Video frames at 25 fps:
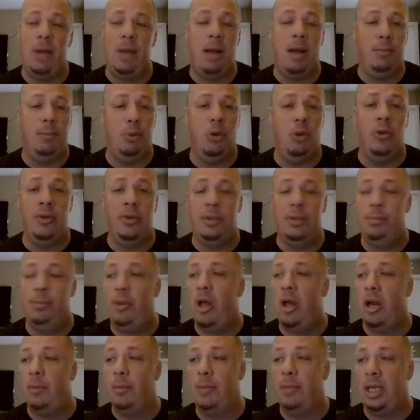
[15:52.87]
pulling the
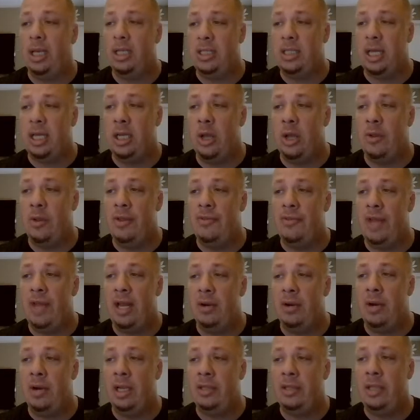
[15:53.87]
plug because I know that that
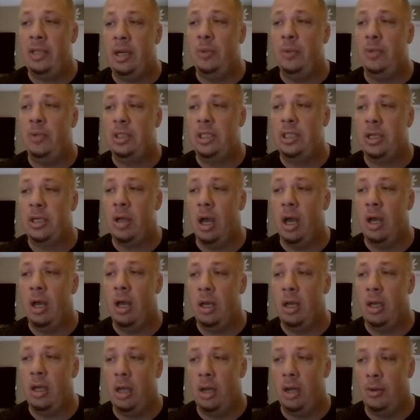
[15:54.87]
right there was
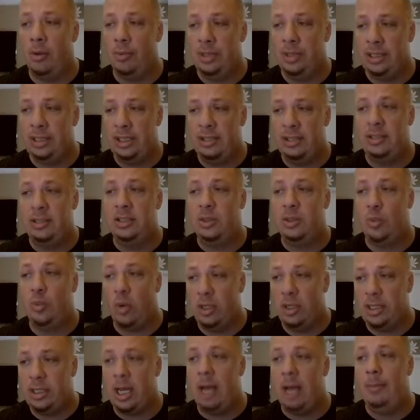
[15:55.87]
a resistance. One
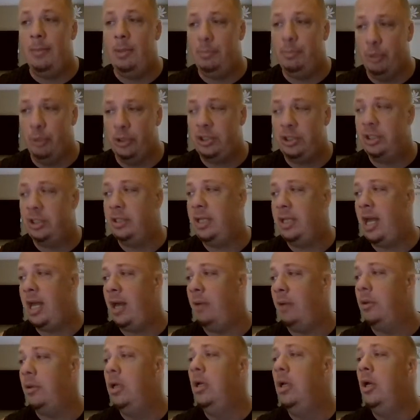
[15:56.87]
time it pushed it down.
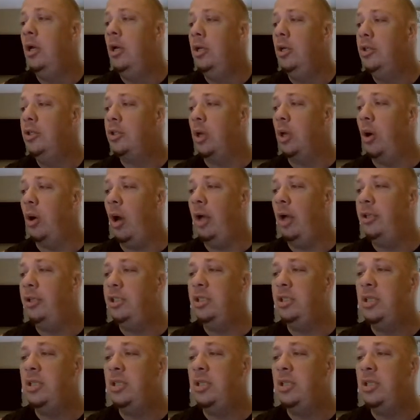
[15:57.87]
So as